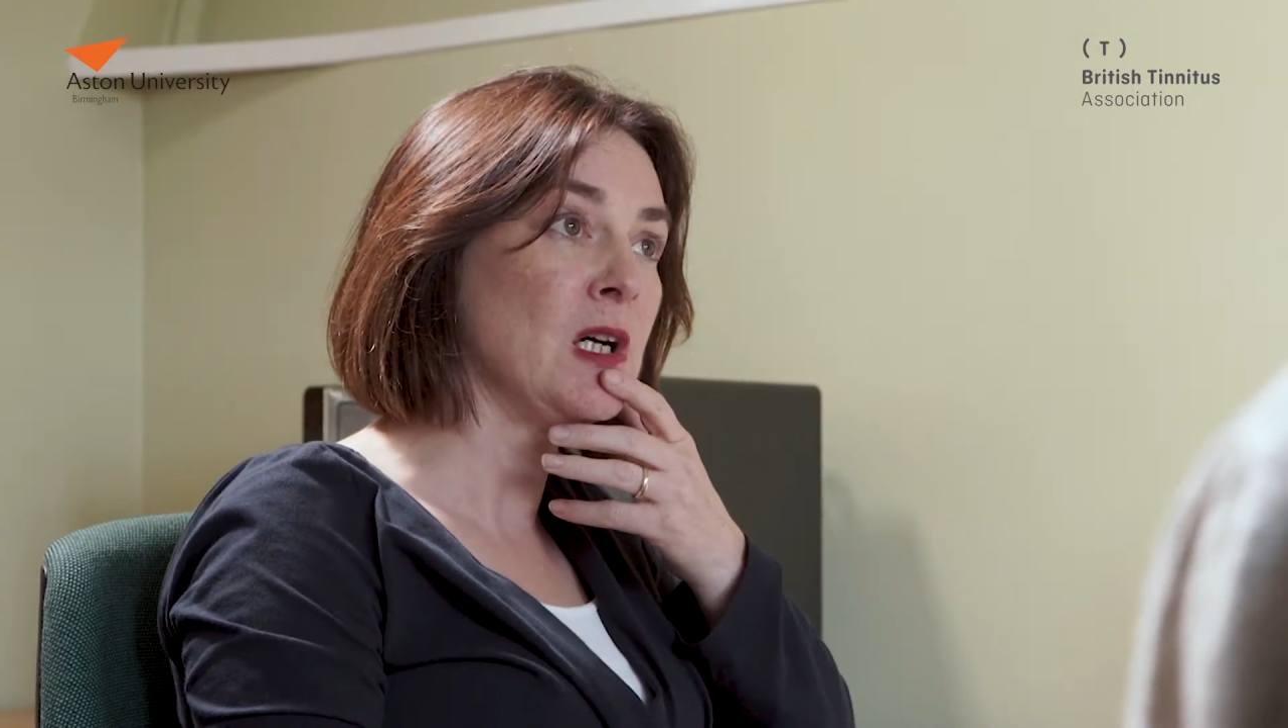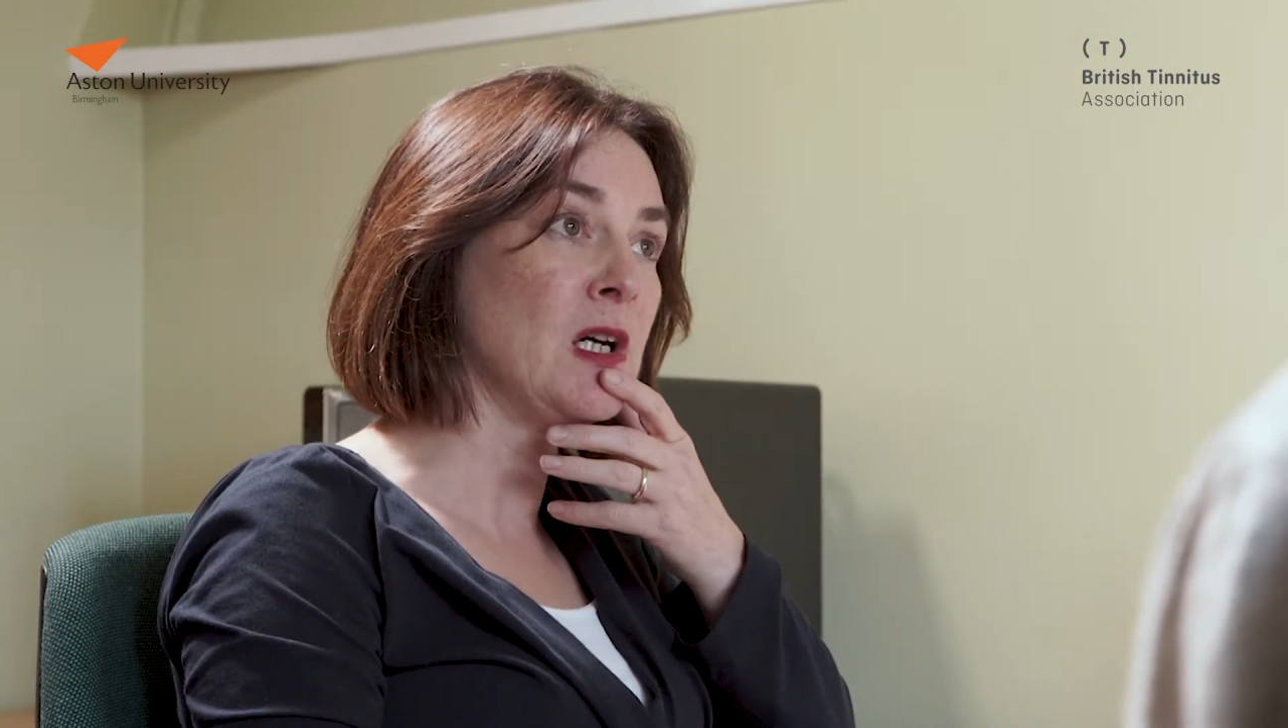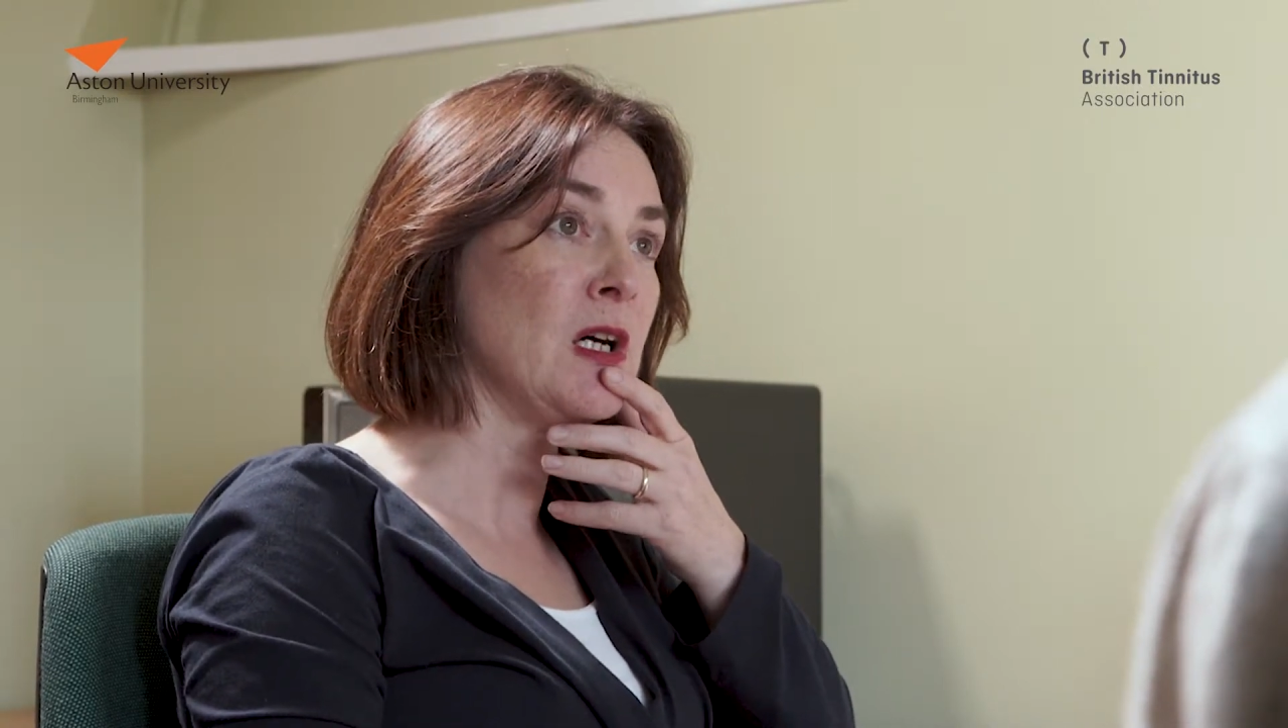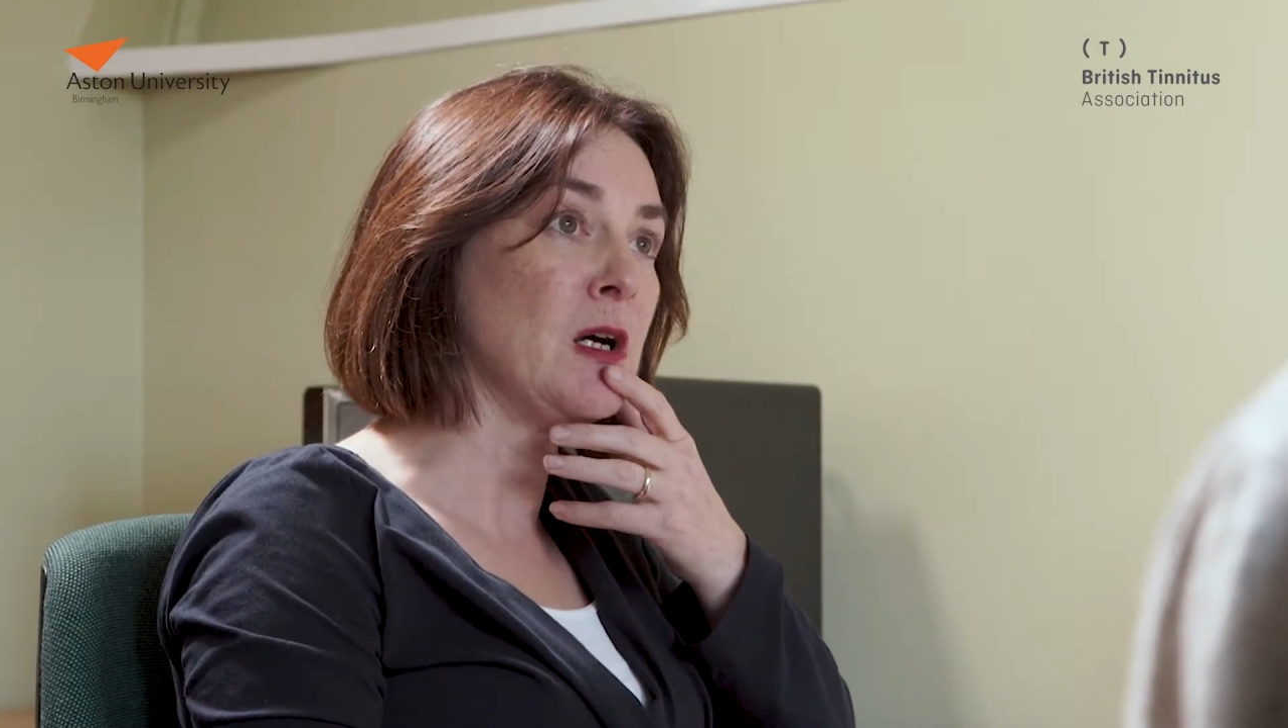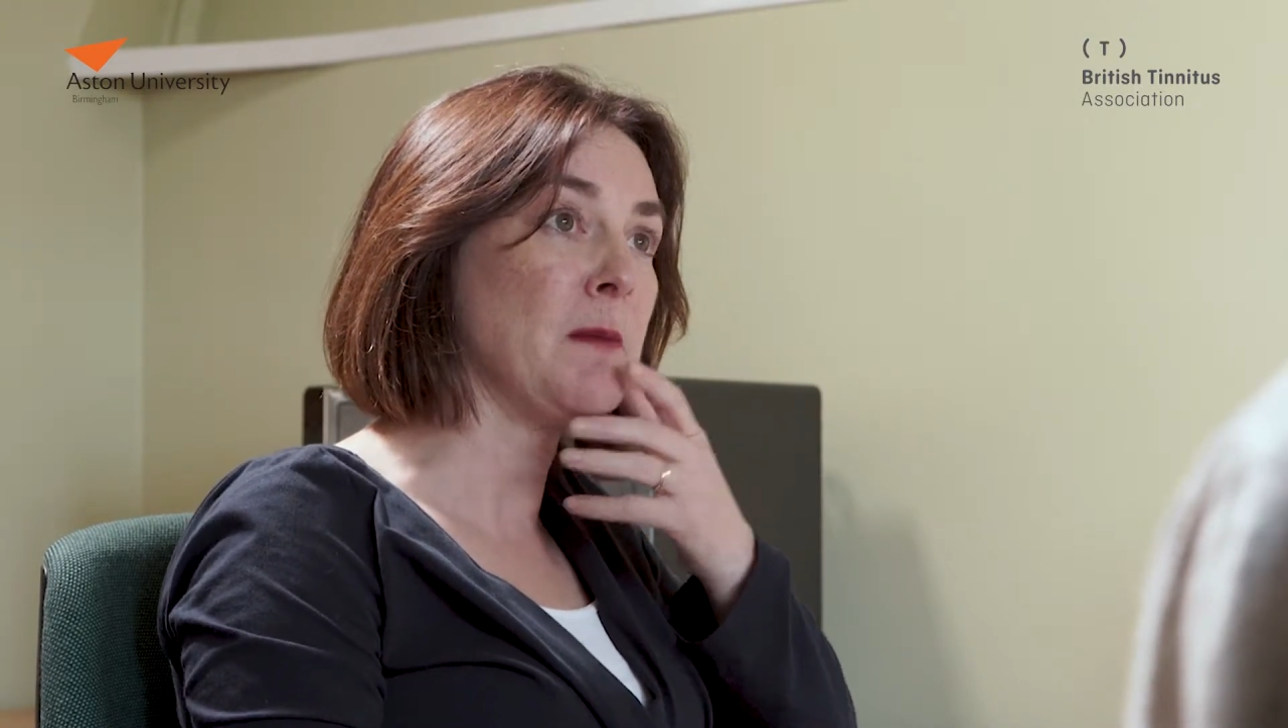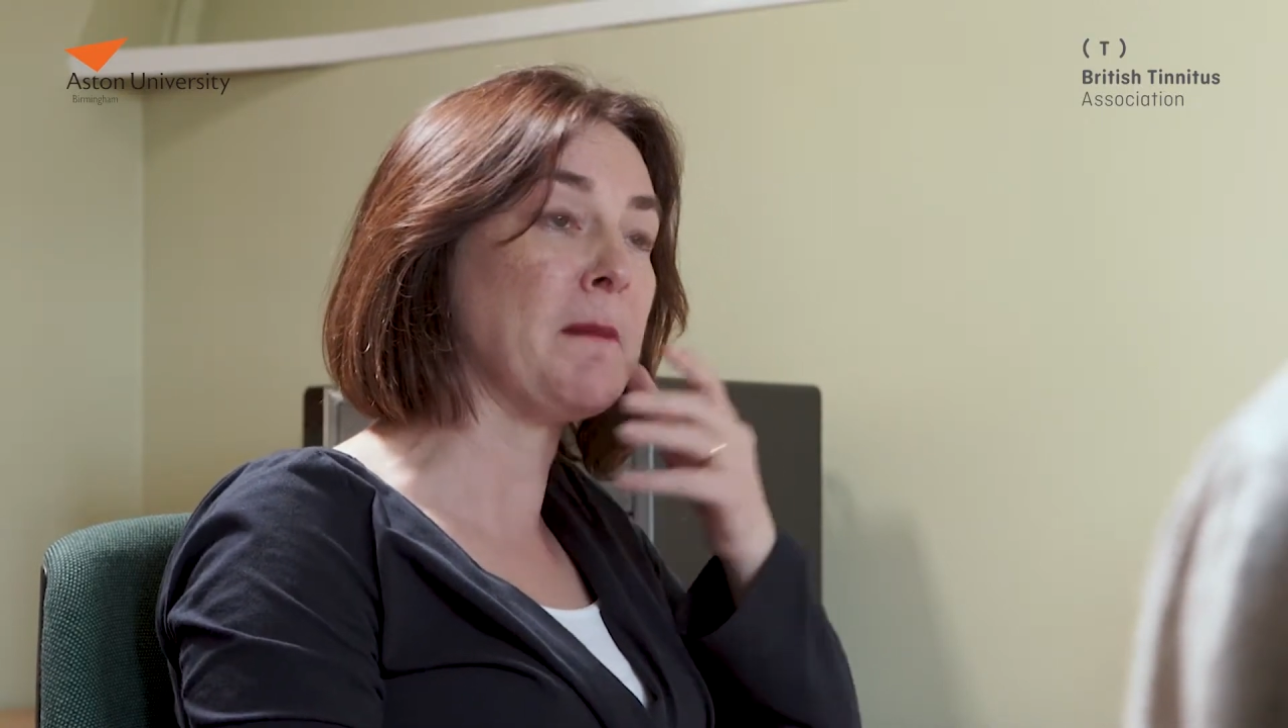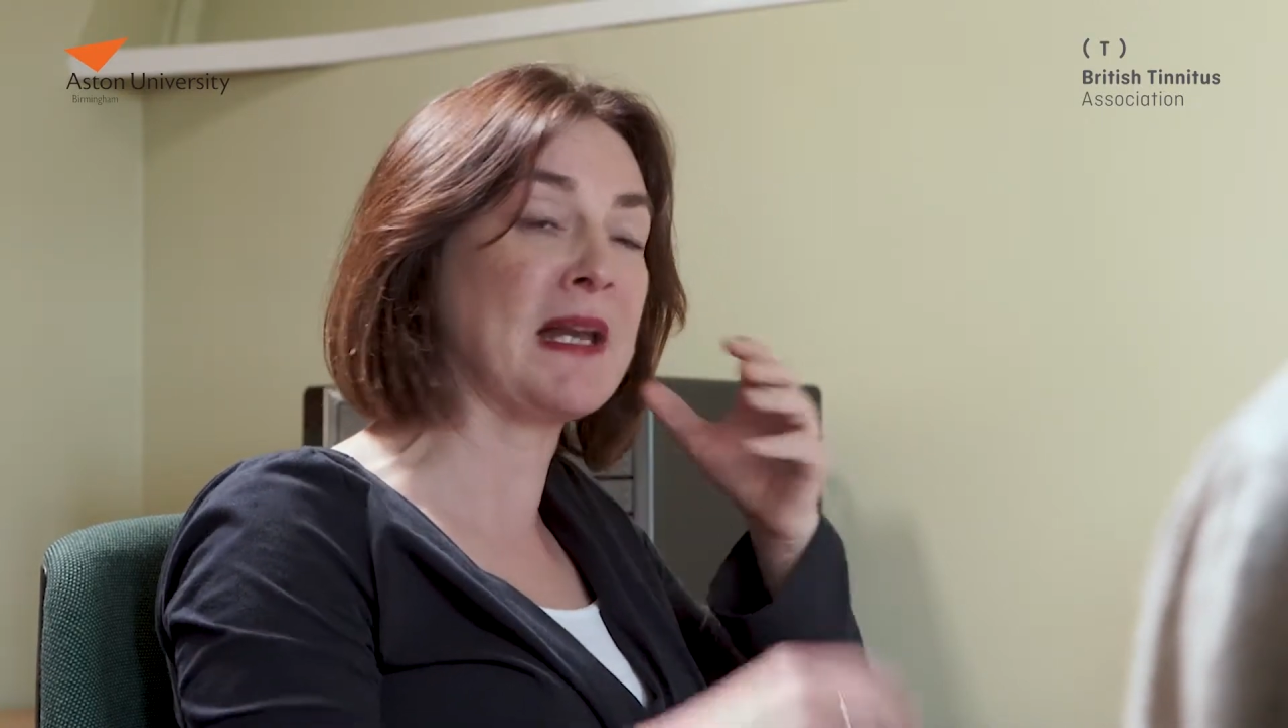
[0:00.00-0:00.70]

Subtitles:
her